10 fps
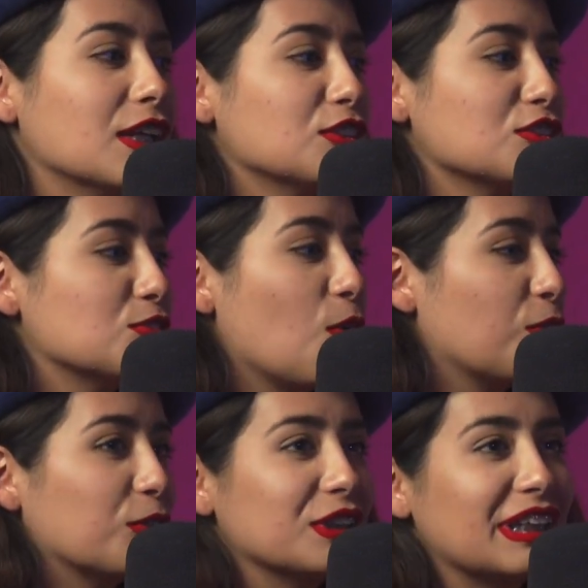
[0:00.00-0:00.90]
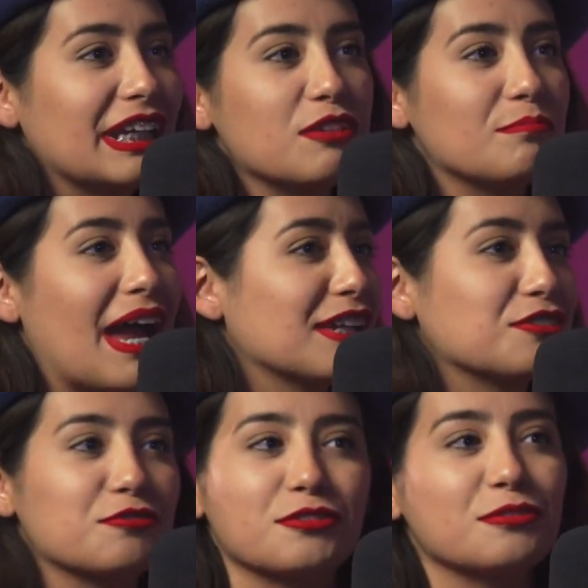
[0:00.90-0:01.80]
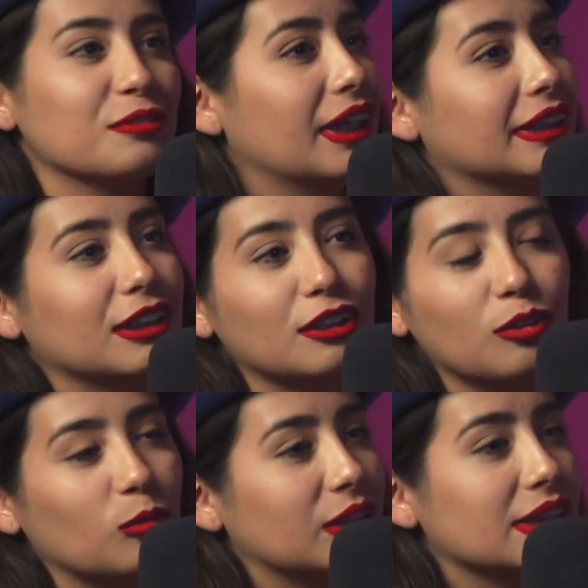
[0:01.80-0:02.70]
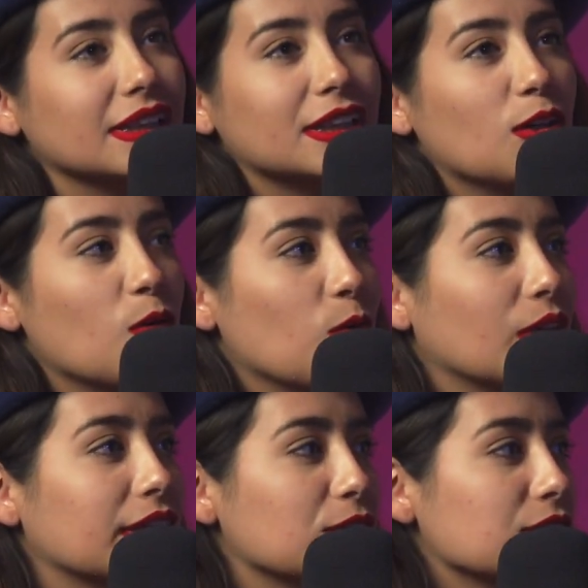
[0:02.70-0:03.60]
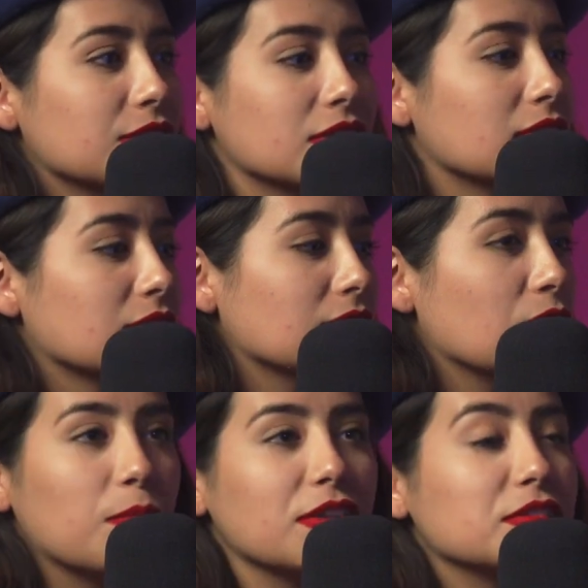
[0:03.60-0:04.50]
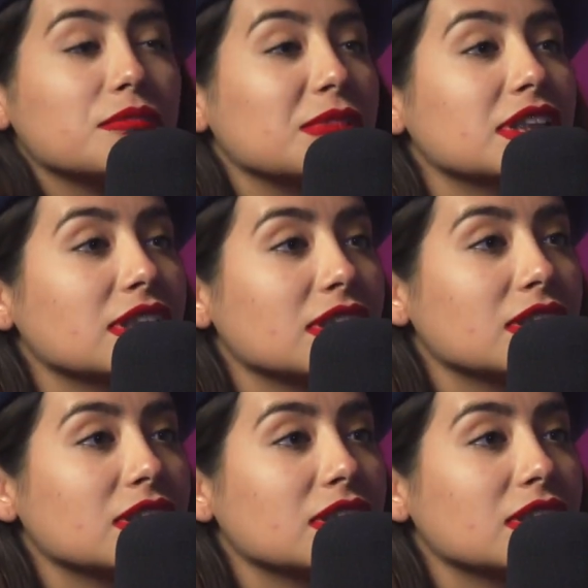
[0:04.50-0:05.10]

just go for a day and pass through, like, you know, and it's like, no, like El Paso's amazing.